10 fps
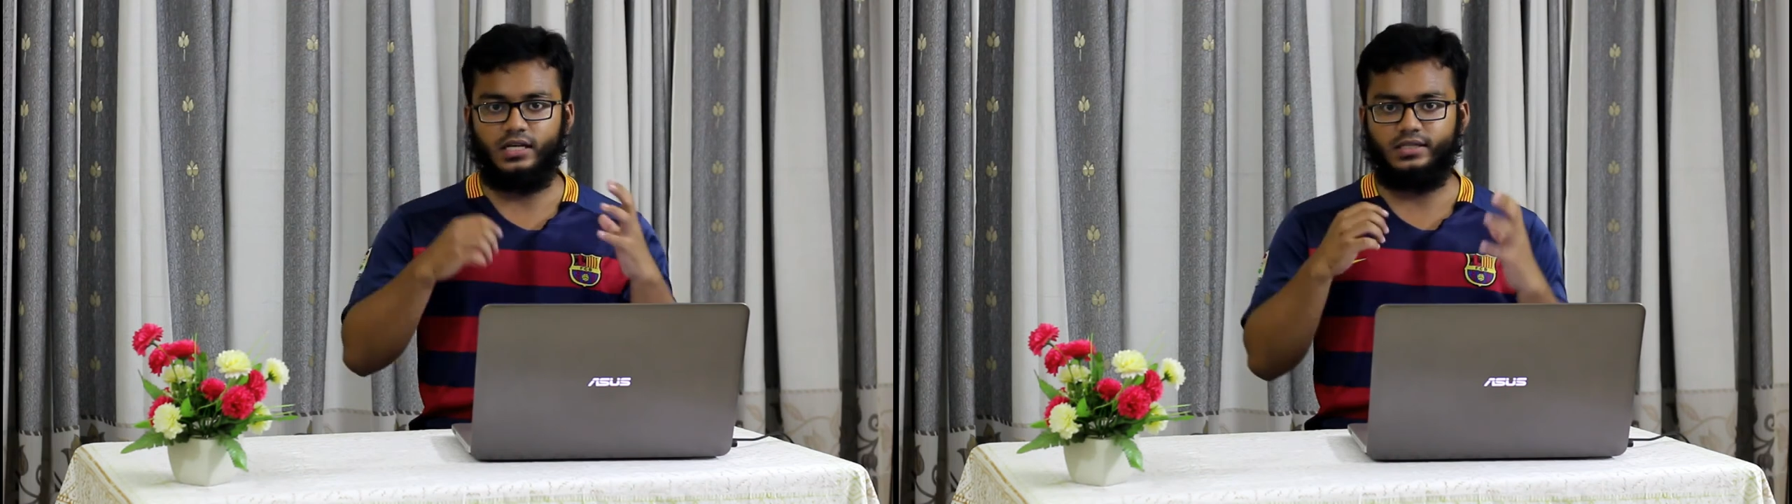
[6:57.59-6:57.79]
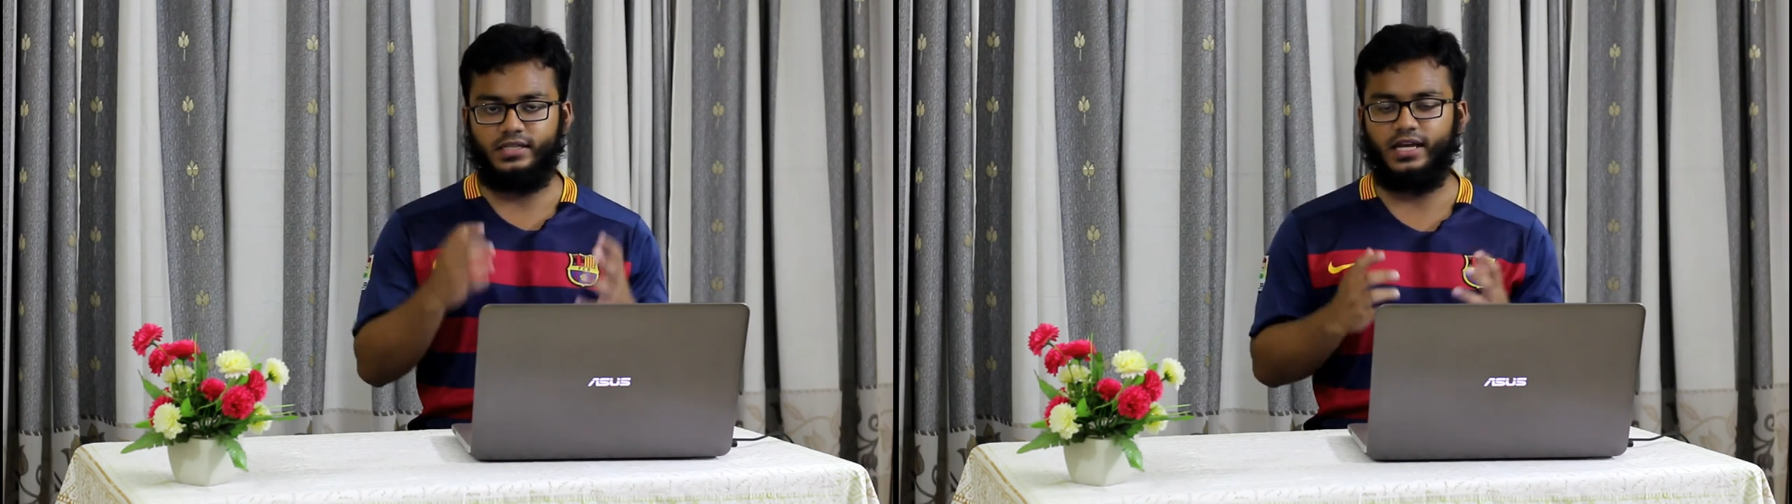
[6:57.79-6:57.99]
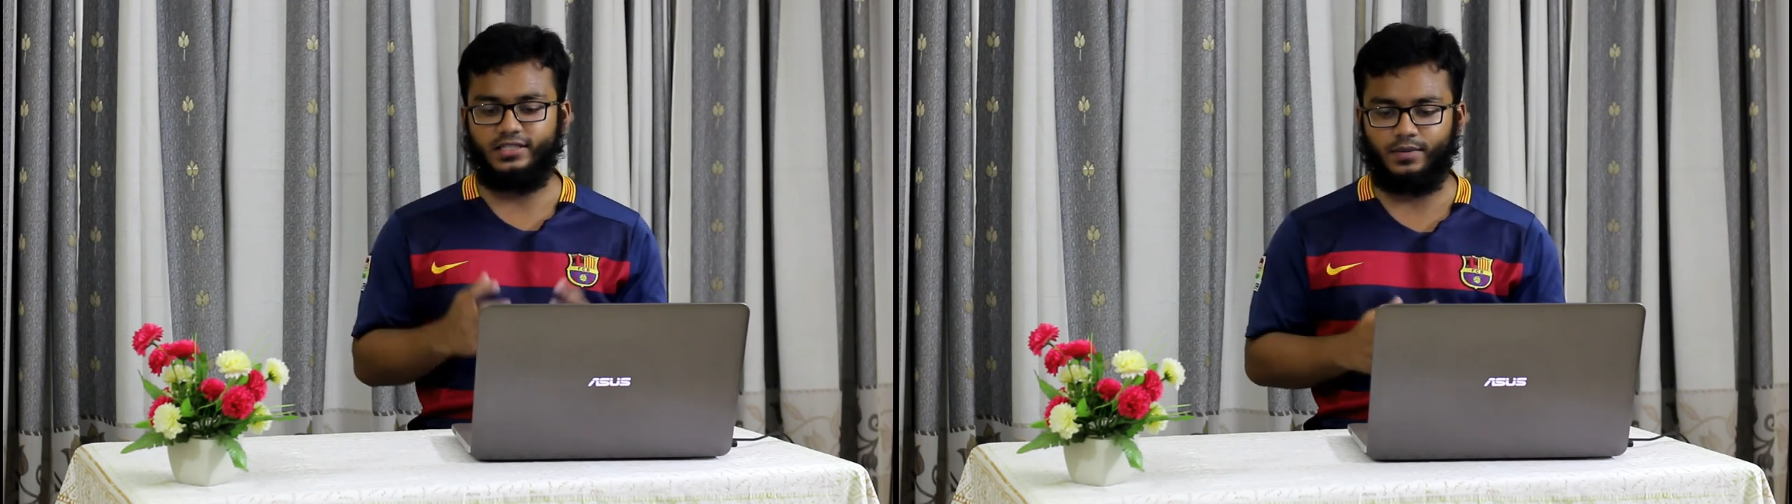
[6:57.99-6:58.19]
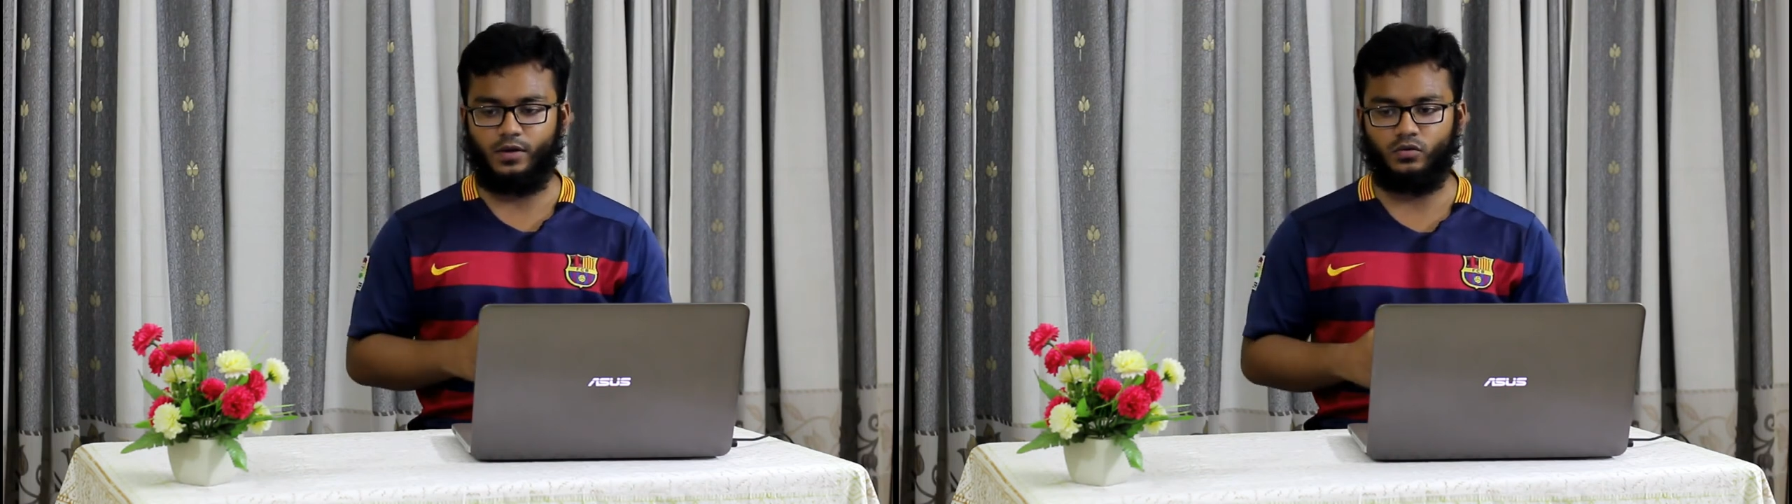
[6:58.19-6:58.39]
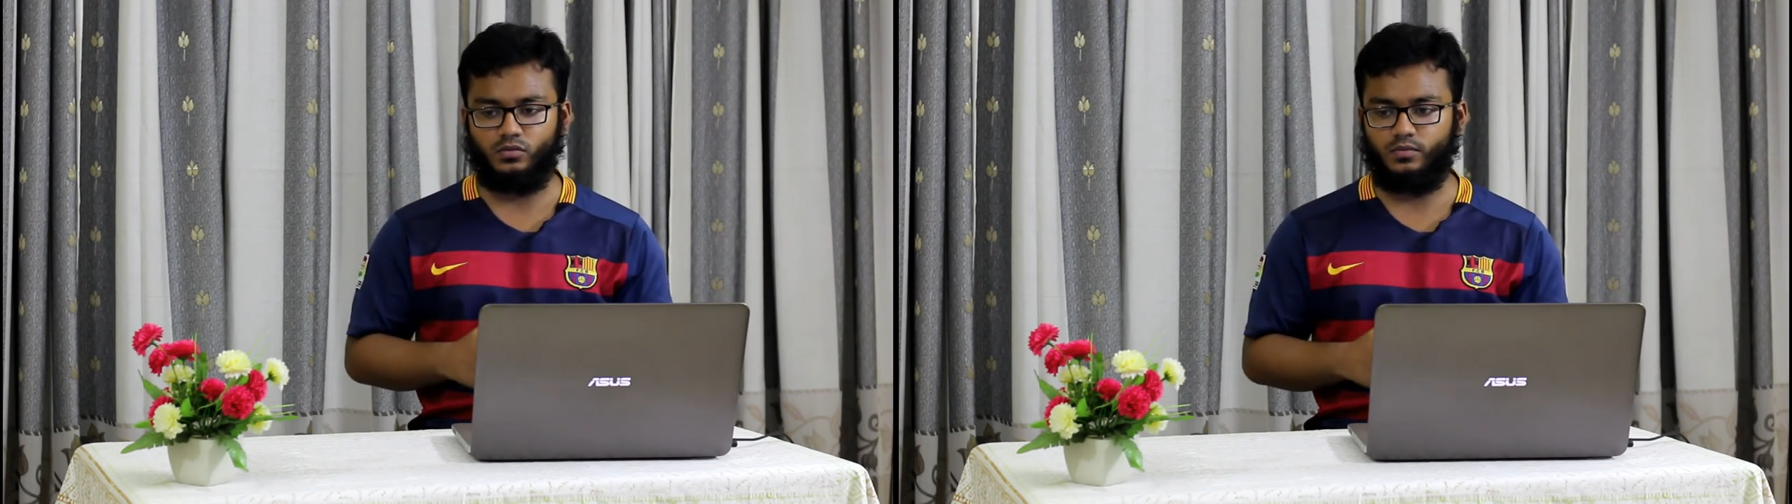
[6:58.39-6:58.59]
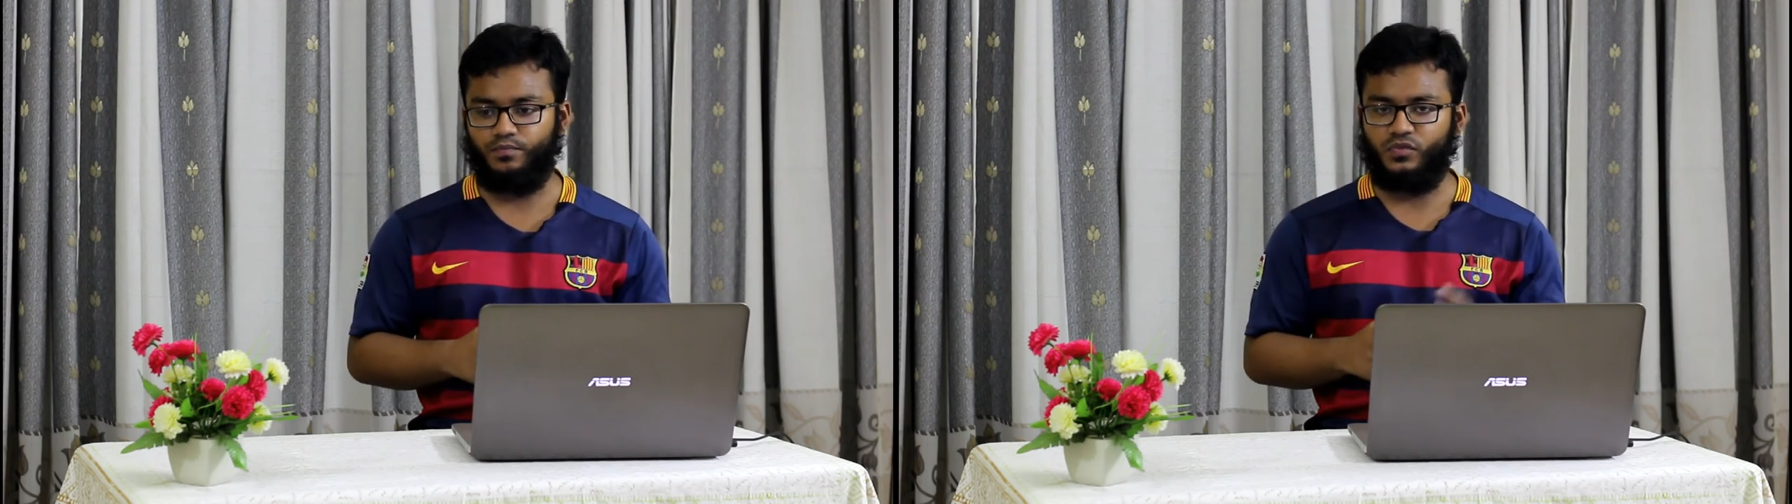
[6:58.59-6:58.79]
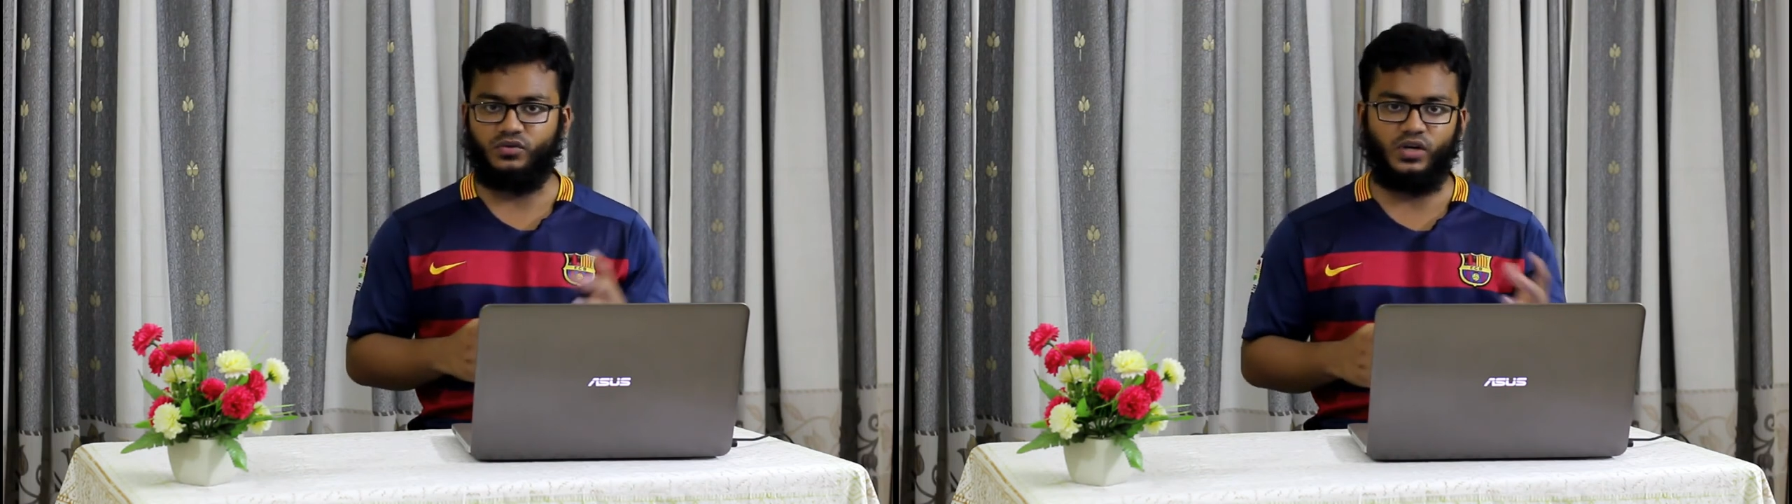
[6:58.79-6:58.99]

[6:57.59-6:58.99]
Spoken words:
It takes about